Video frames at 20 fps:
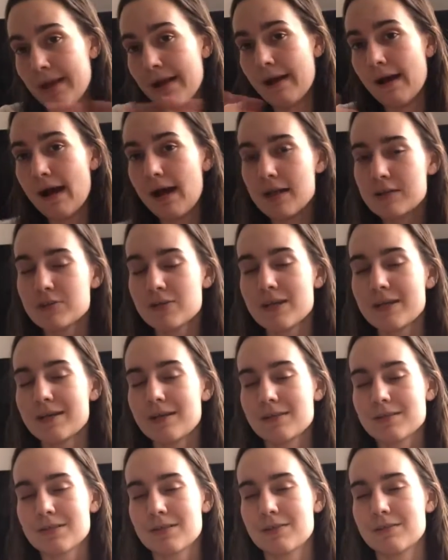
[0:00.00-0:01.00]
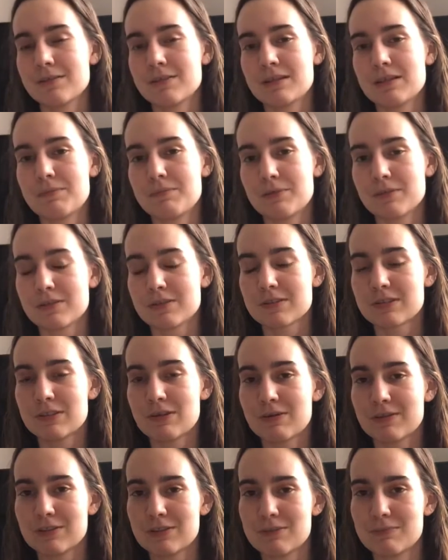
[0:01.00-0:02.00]
I try not to go into books
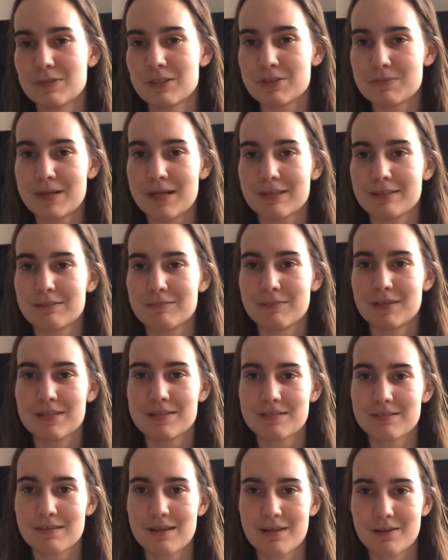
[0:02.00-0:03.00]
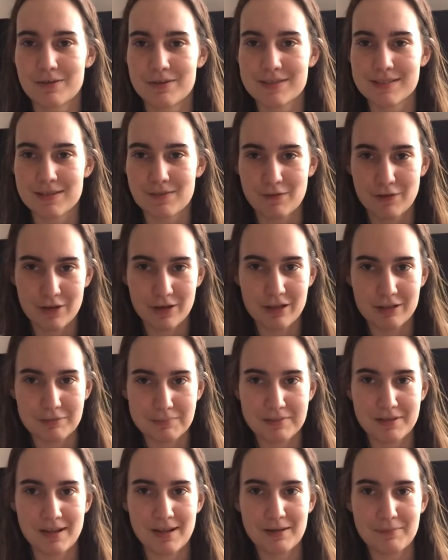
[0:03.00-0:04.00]
knowing too much about them, because otherwise I figure out the
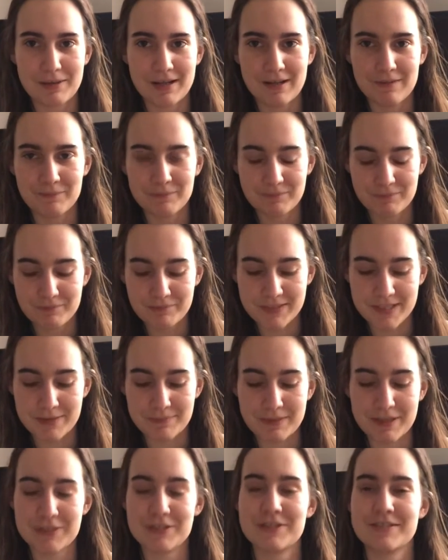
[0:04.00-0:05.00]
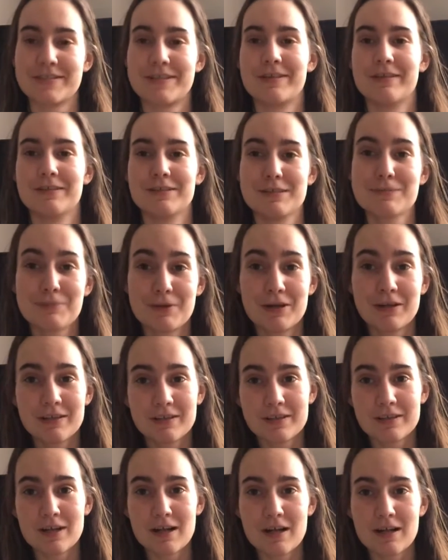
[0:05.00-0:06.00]
plot about 10 pages in and spoil
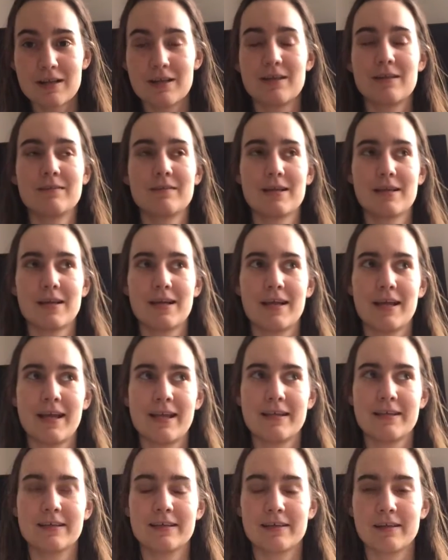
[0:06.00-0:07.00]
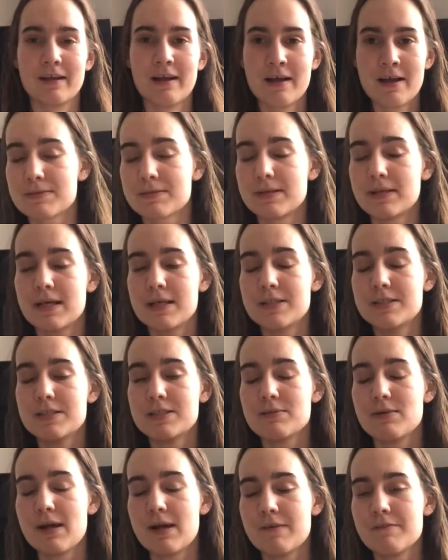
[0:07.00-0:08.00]
it all, and then I hate it. I do
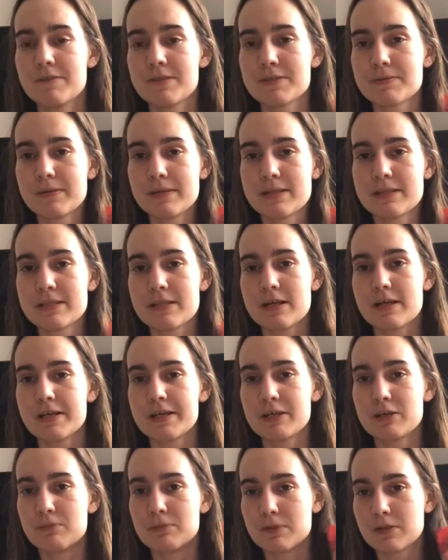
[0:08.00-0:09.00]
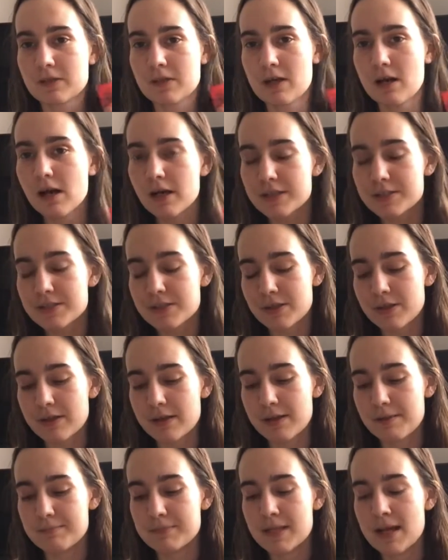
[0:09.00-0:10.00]
have this one as an audiobook on
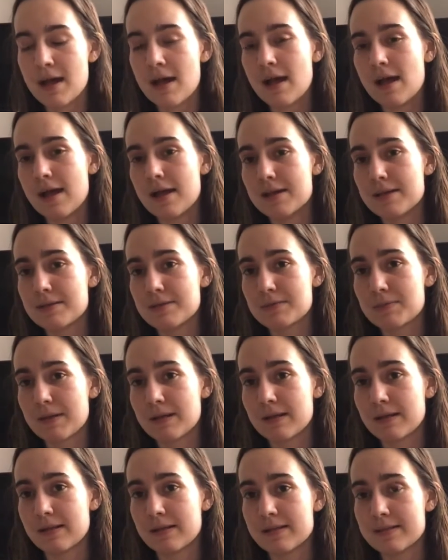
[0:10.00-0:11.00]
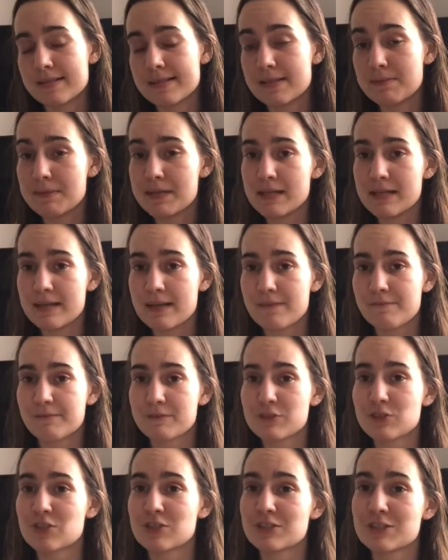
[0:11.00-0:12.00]
Scribd, as well as the PDF
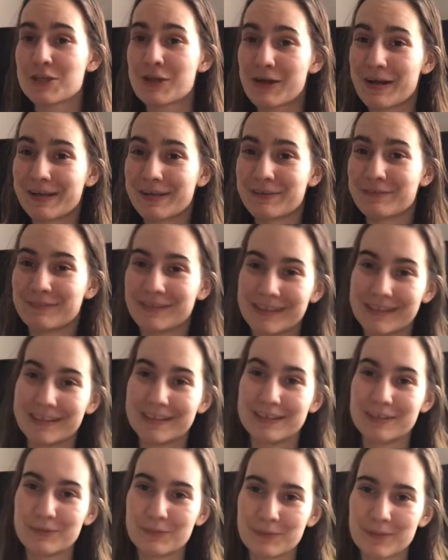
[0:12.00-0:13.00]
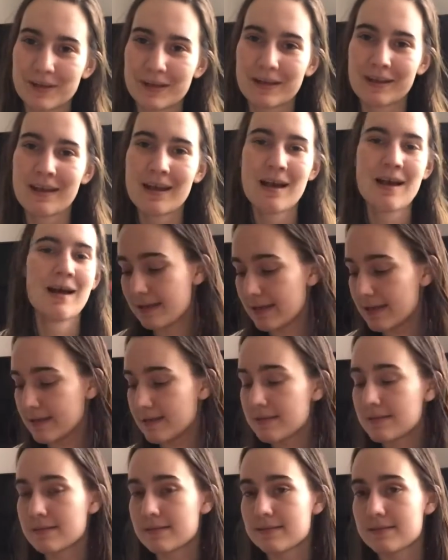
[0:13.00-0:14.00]
version so I can read it at work.
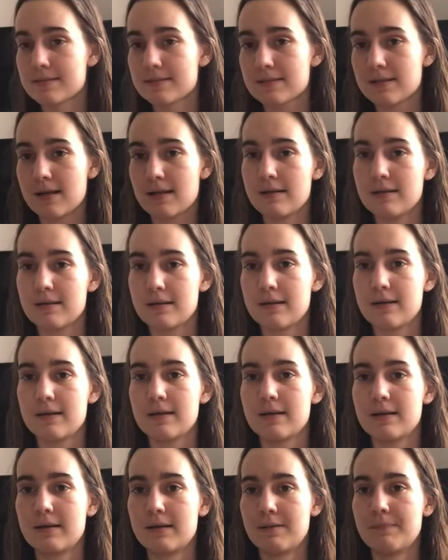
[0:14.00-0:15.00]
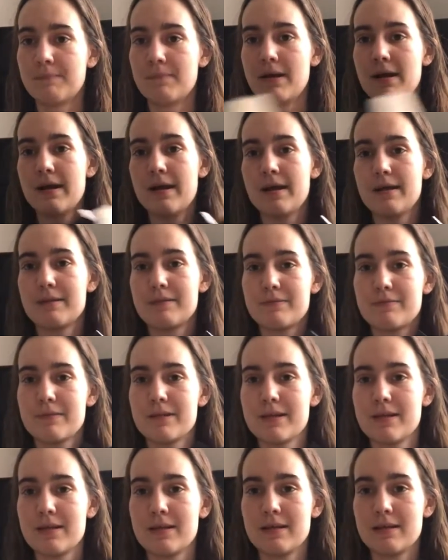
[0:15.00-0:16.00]
These are my
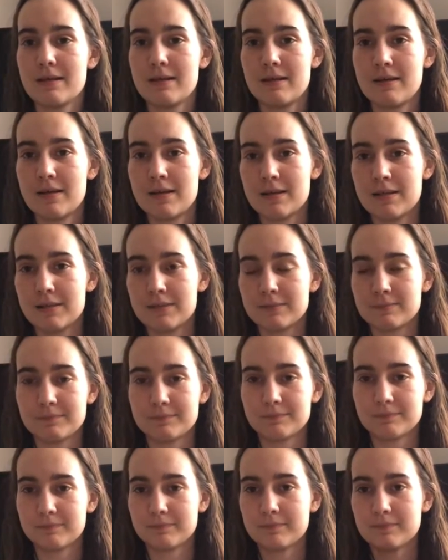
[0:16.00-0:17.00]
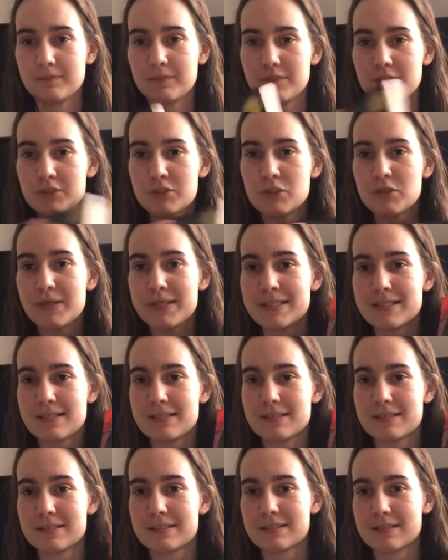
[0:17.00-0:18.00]
3
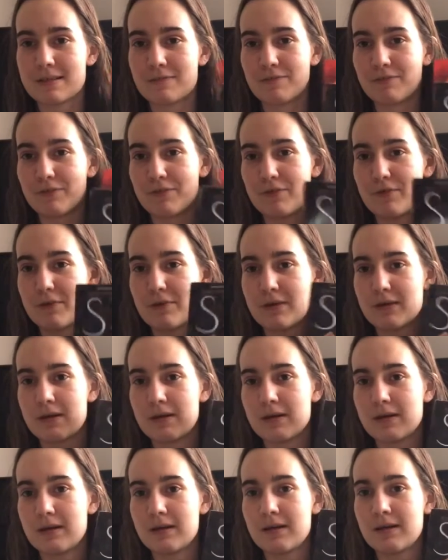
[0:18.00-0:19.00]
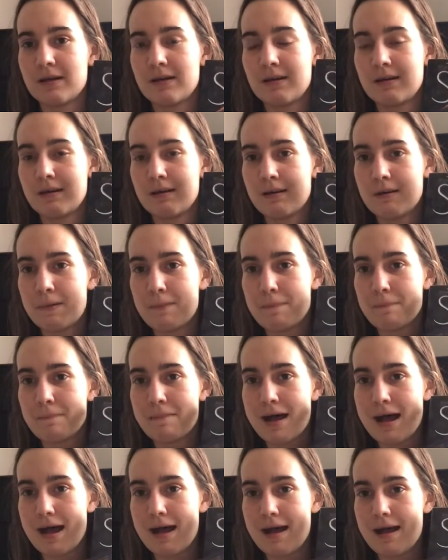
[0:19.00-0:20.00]
choices for
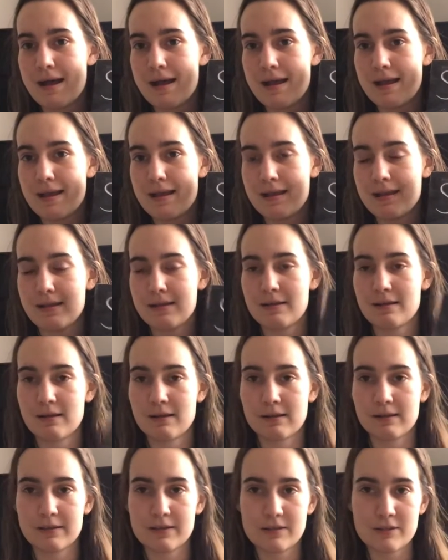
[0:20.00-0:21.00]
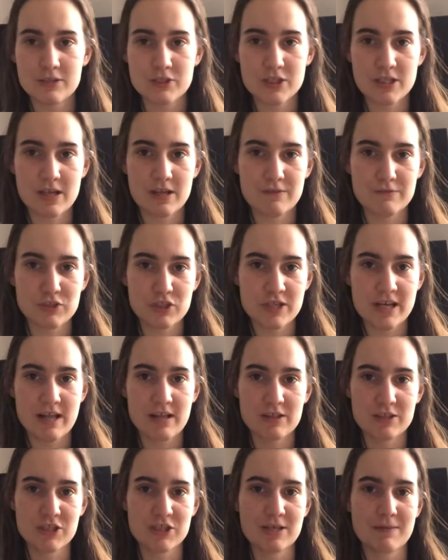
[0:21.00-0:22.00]
my Clear the Shelves
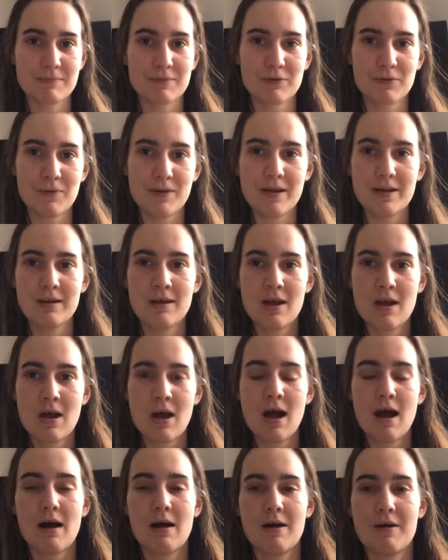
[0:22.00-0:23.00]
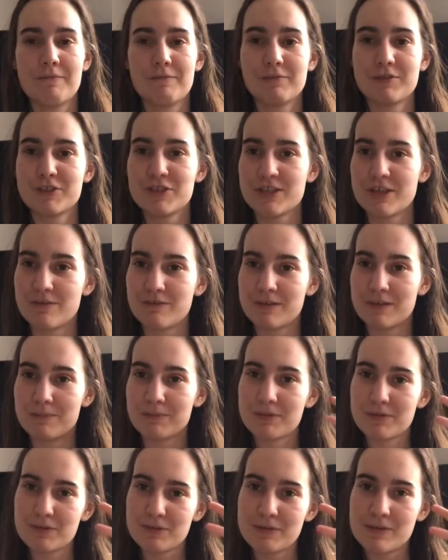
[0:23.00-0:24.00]
challenge number 1, for shelf
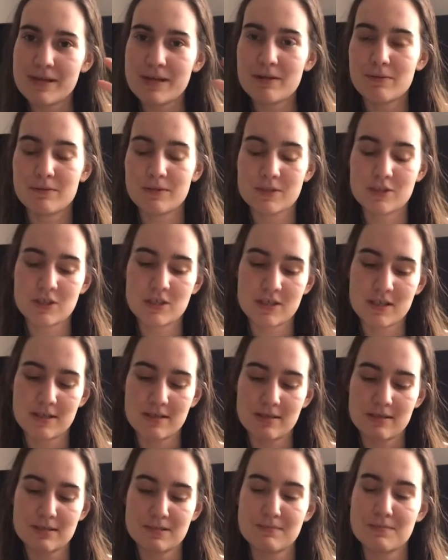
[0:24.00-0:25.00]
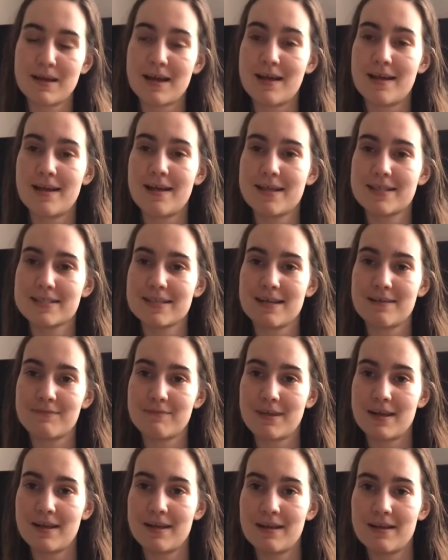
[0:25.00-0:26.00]
number 3, which is my
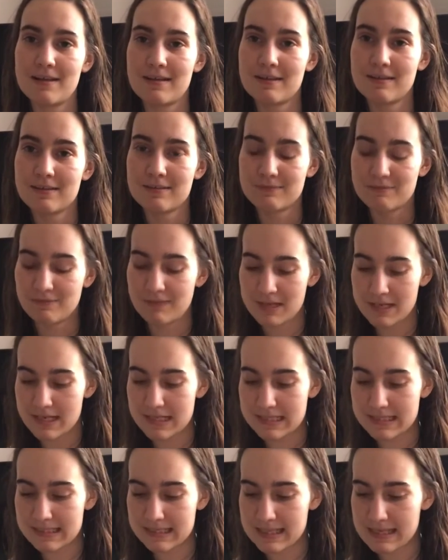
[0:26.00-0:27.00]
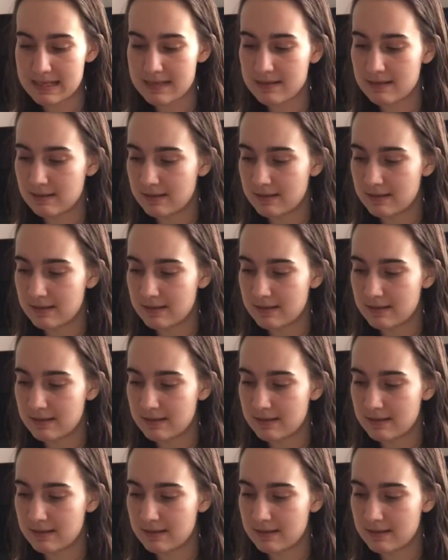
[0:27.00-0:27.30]
sci-fi fantasy